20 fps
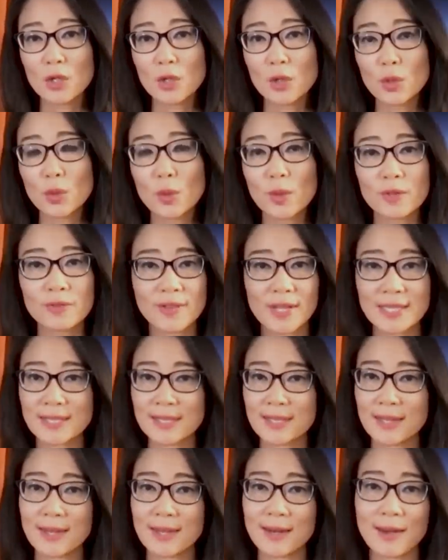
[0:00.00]
who were
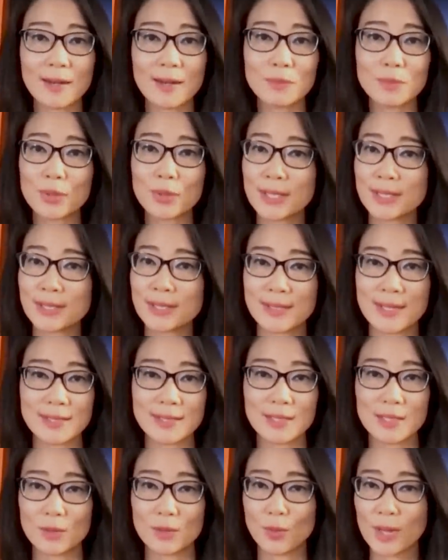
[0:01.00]
facing an
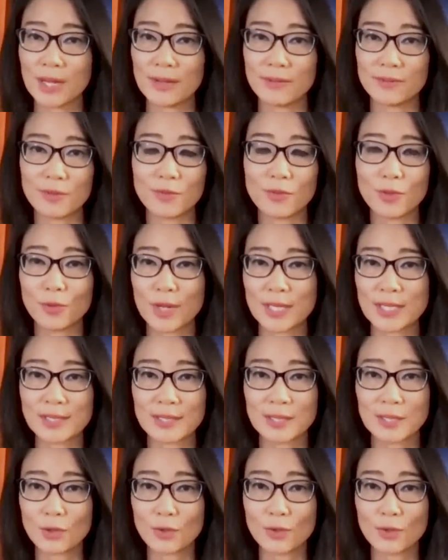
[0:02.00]
unprecedented wave of
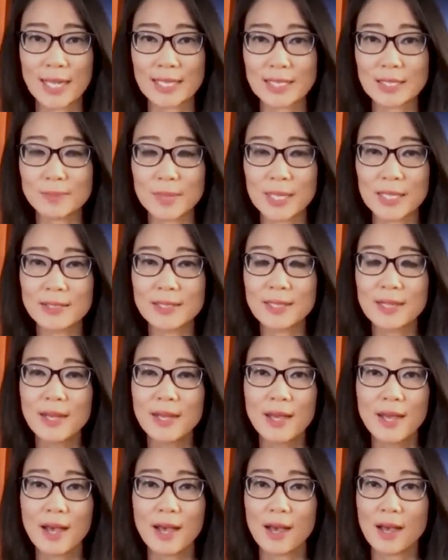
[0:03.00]
threats and harassment.
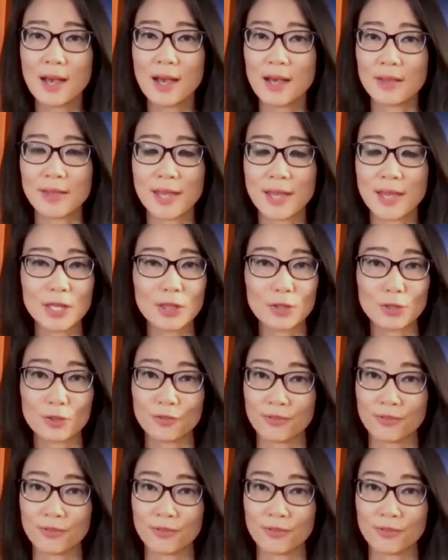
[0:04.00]
They and their